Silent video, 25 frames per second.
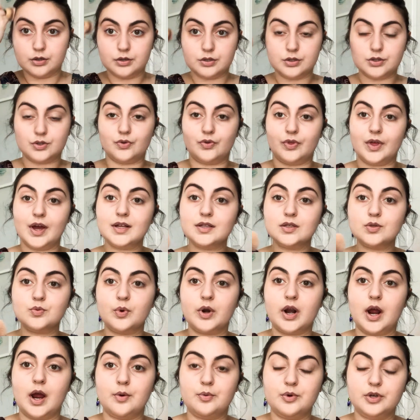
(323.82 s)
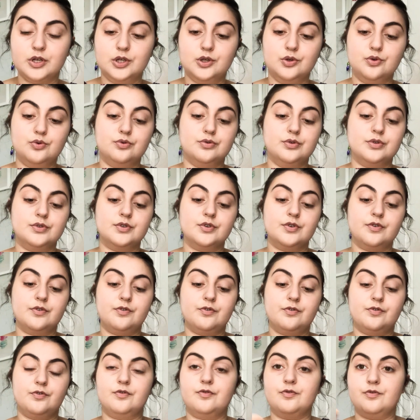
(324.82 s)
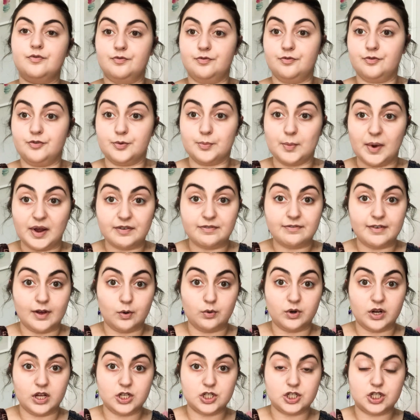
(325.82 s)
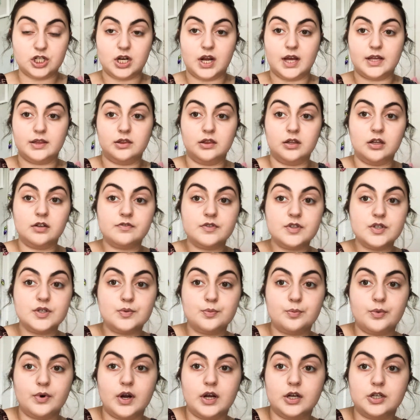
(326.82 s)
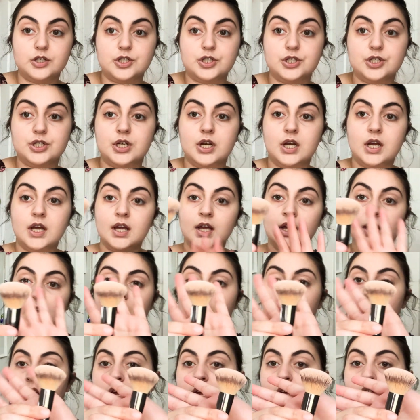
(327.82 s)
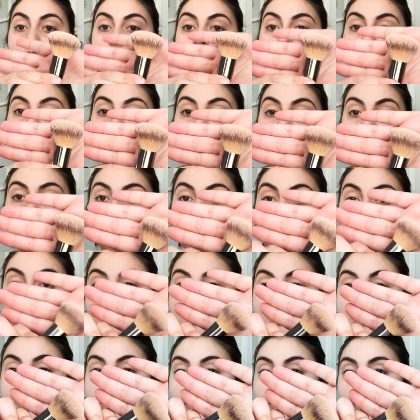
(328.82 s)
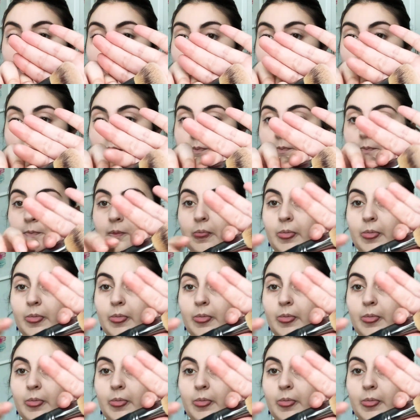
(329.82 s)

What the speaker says: so that's what I would use for my foundation. I love this brush. Looks like that.